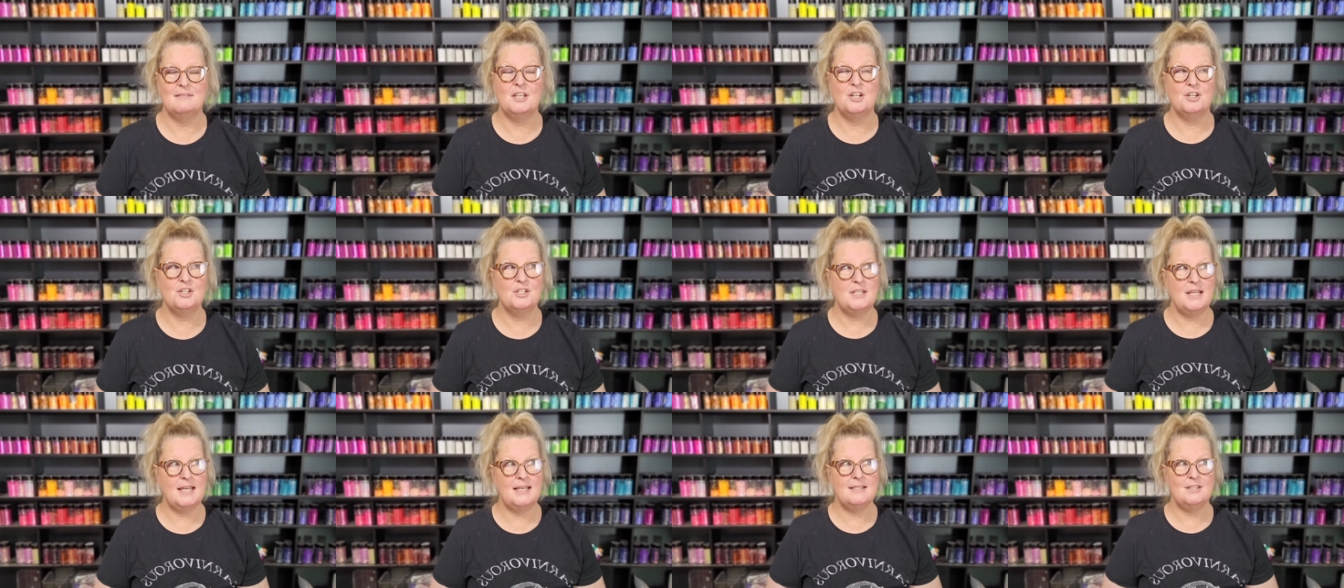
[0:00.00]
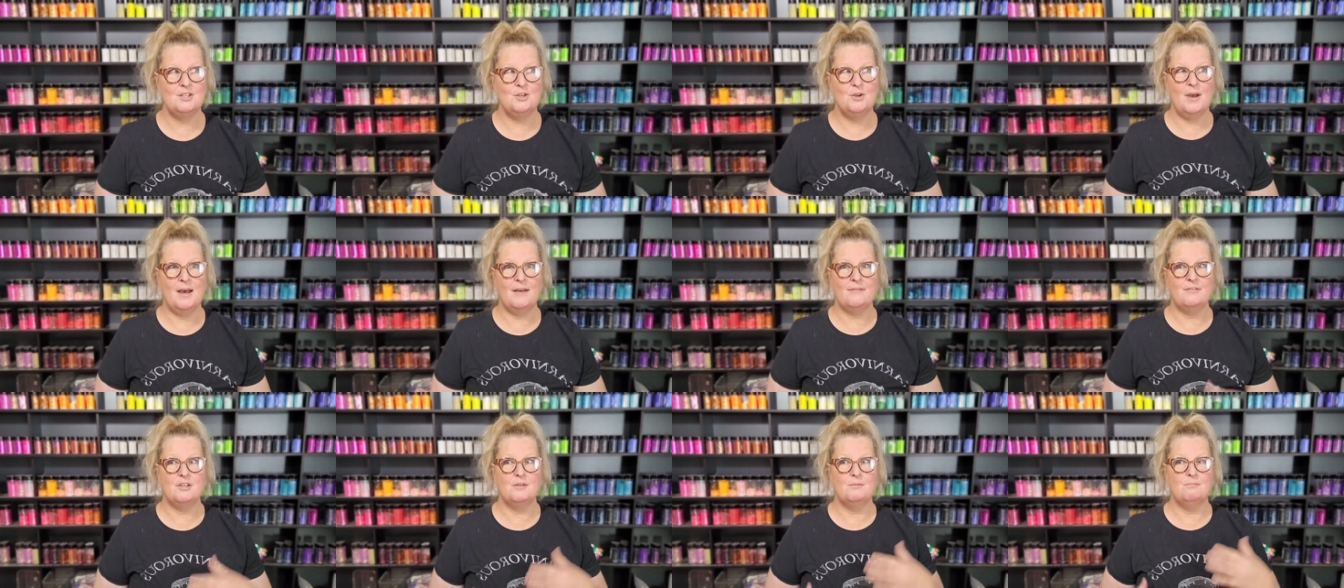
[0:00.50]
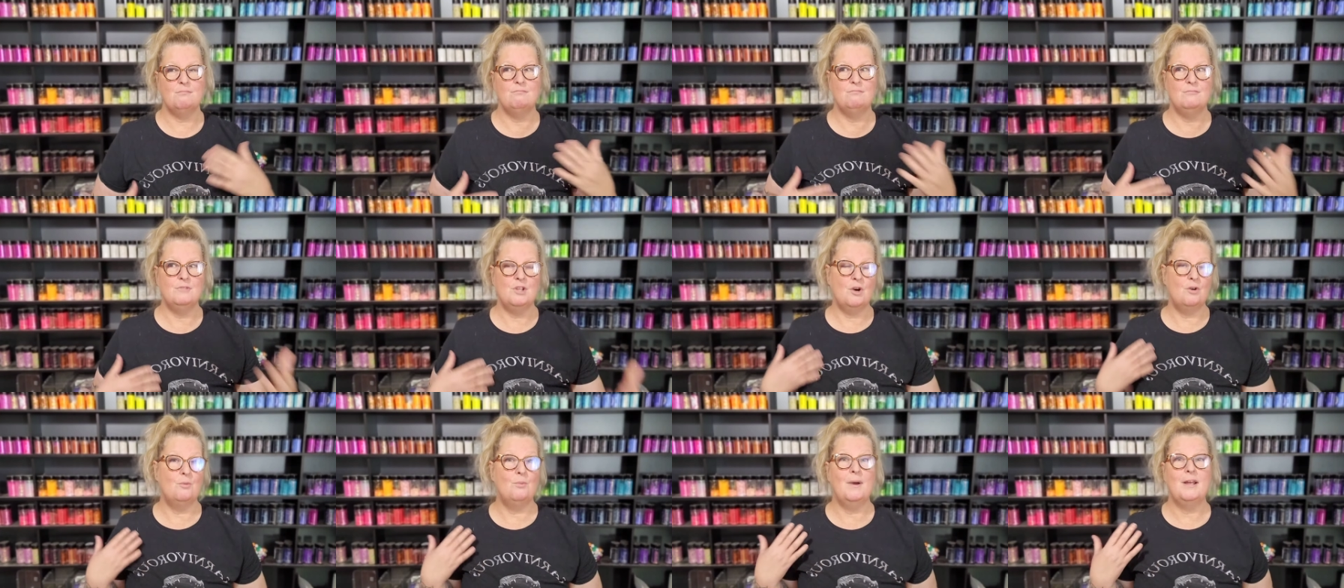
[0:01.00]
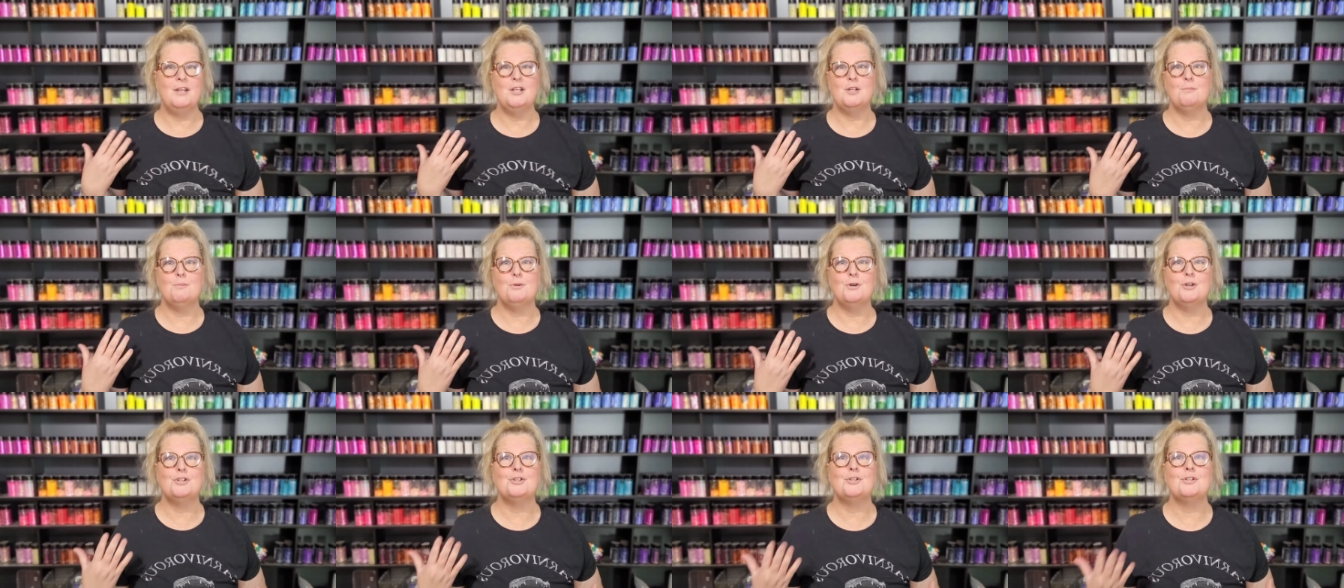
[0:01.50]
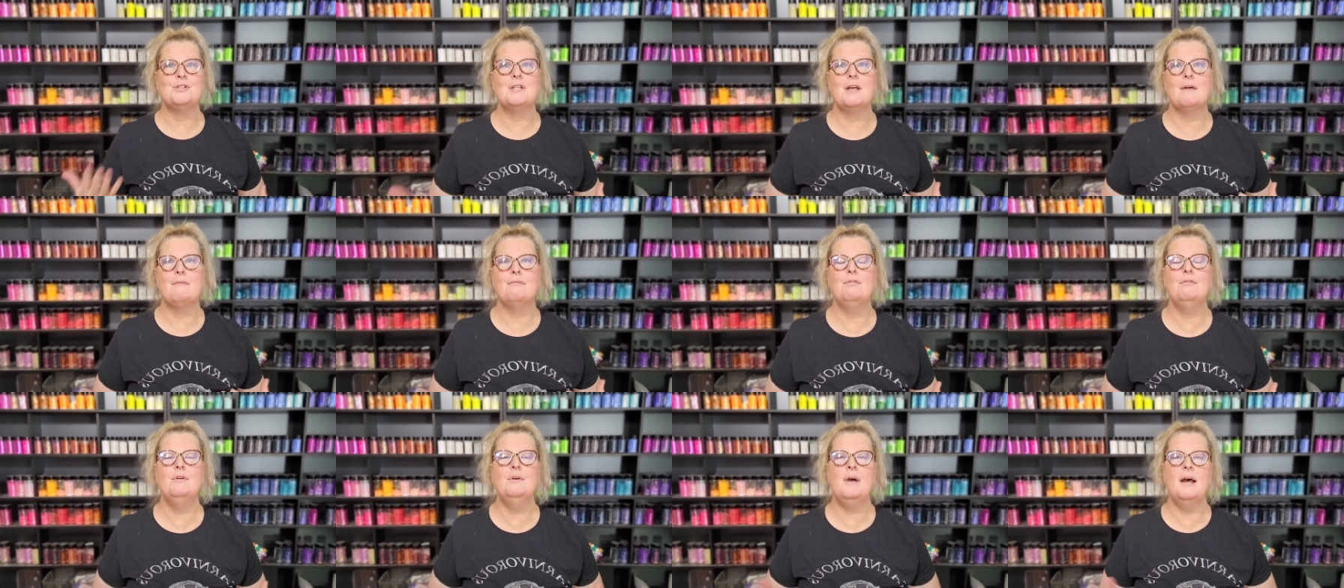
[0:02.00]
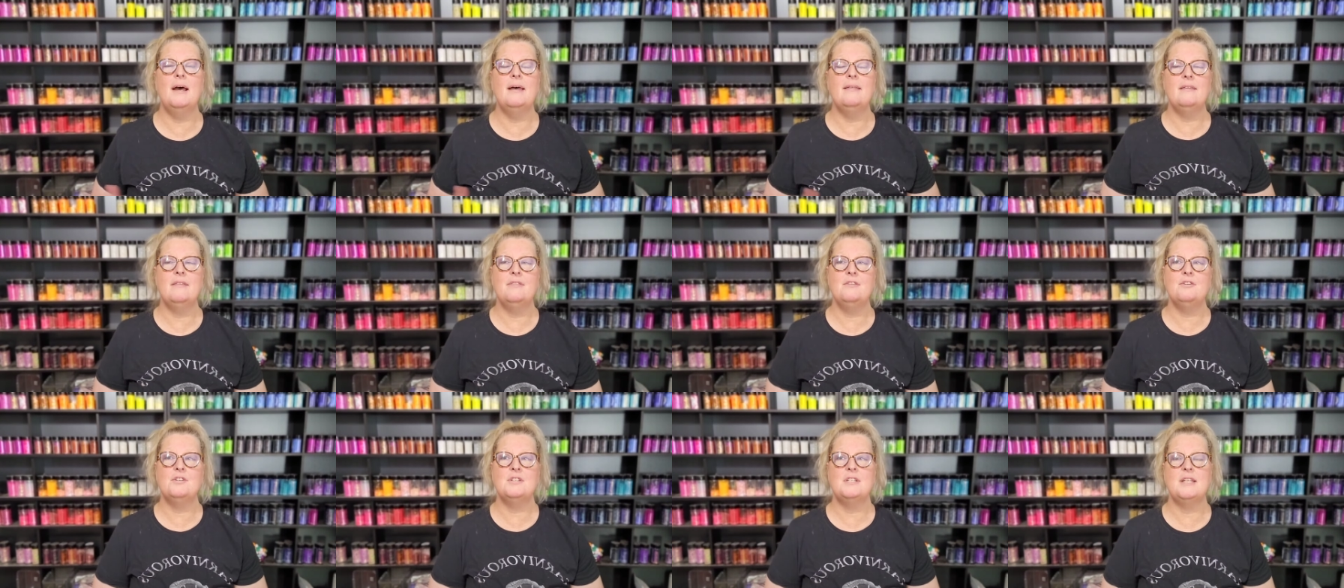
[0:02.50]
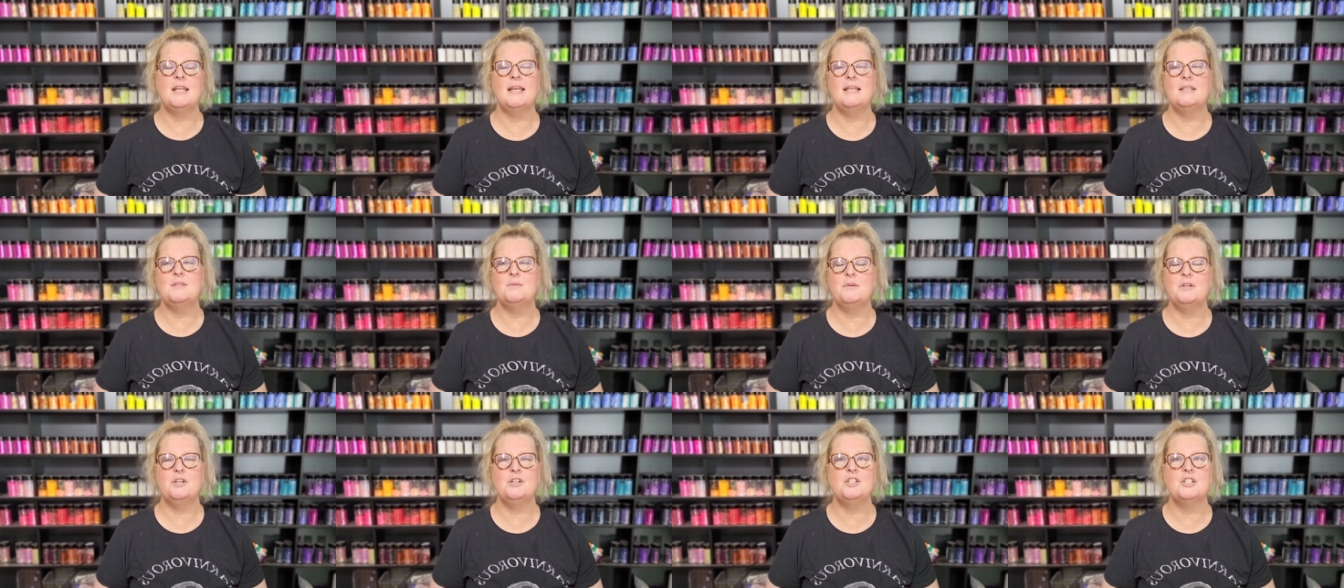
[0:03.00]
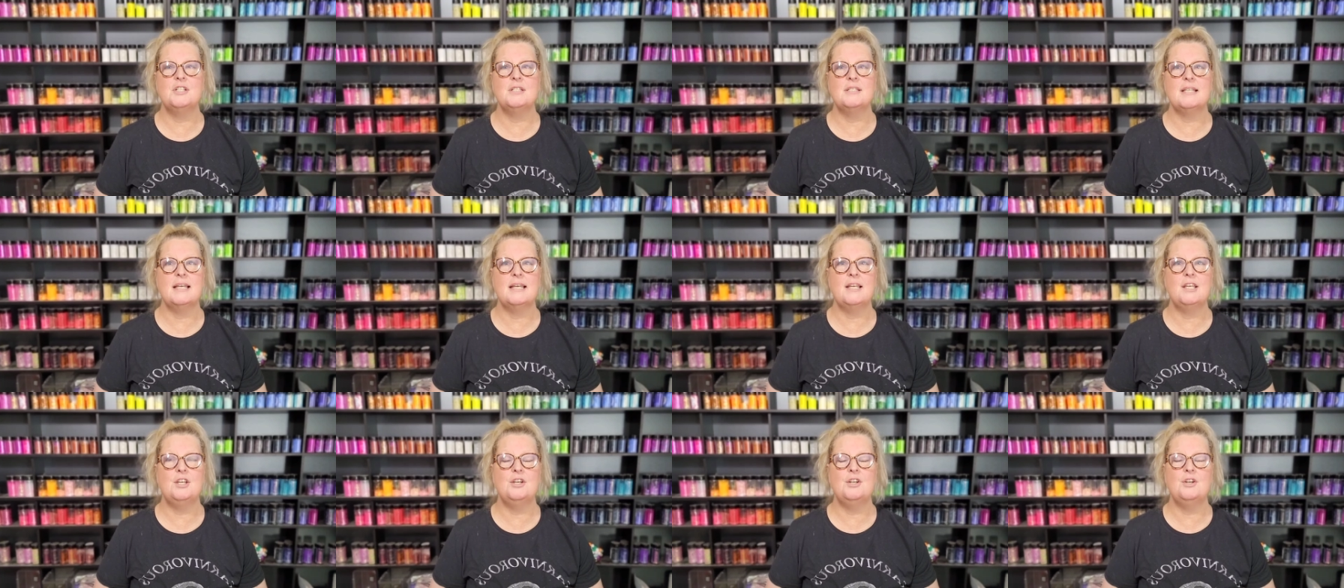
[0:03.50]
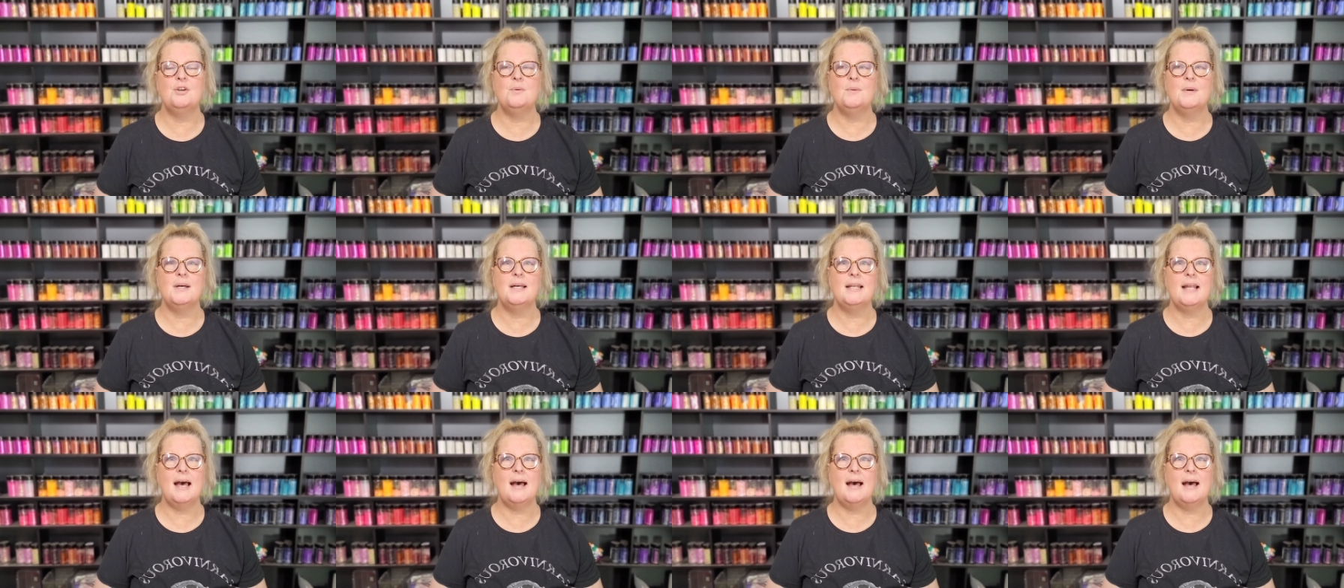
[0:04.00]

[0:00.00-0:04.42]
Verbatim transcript: There's days you have to know when to push yourself through. And then there's days where you're just like, you know what?